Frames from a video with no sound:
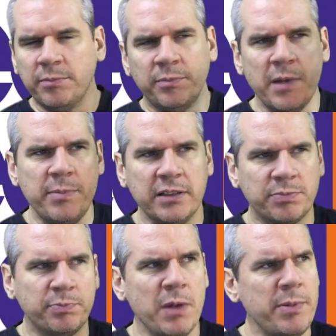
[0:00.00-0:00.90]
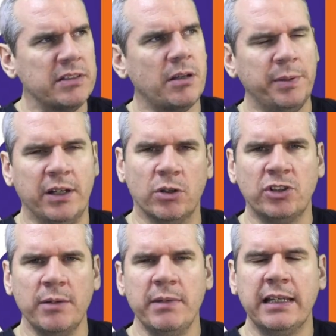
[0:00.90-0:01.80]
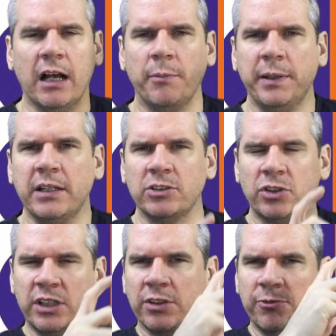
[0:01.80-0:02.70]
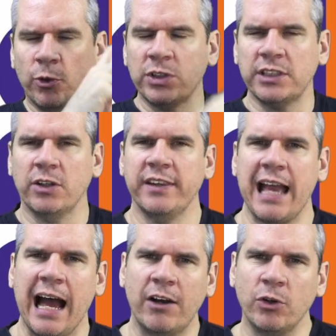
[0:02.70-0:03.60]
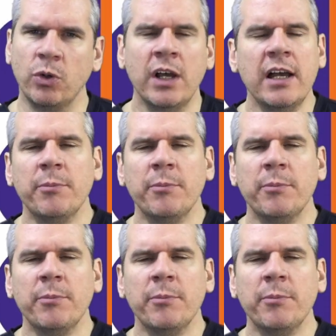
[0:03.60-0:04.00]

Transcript: Maybe it's up here. I'll try and make it up here so you can focus in on the arrow